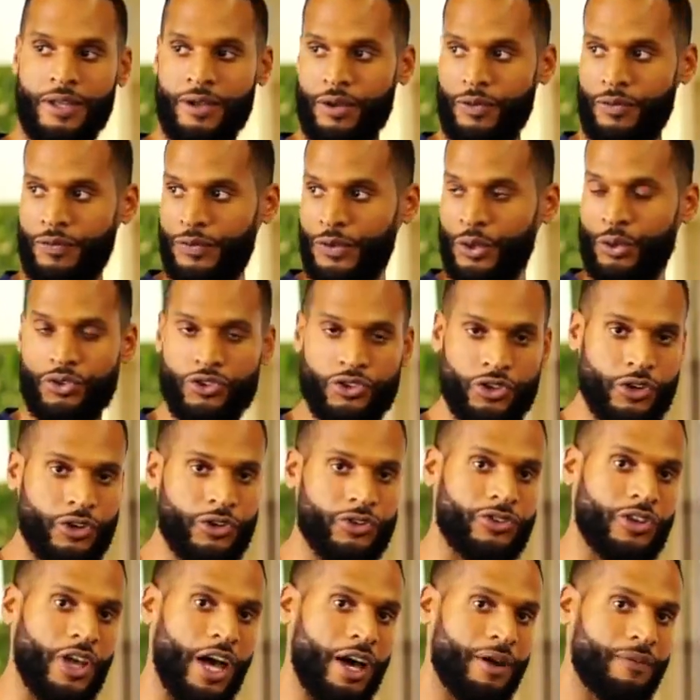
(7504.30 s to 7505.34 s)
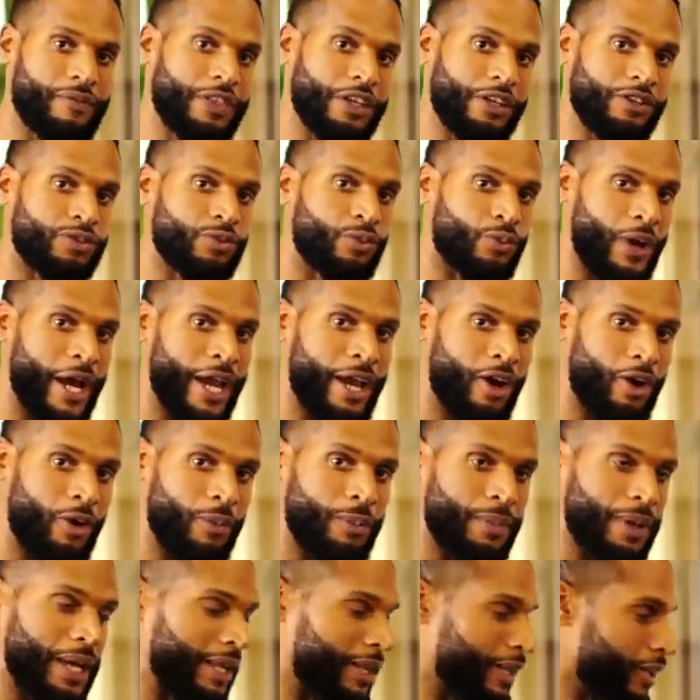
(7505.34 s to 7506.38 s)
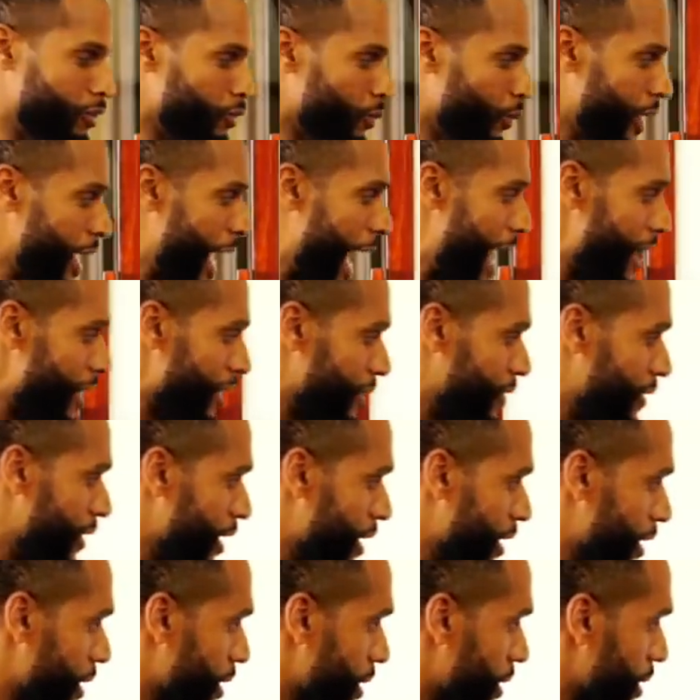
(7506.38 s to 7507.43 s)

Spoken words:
futures of this realm and this reality.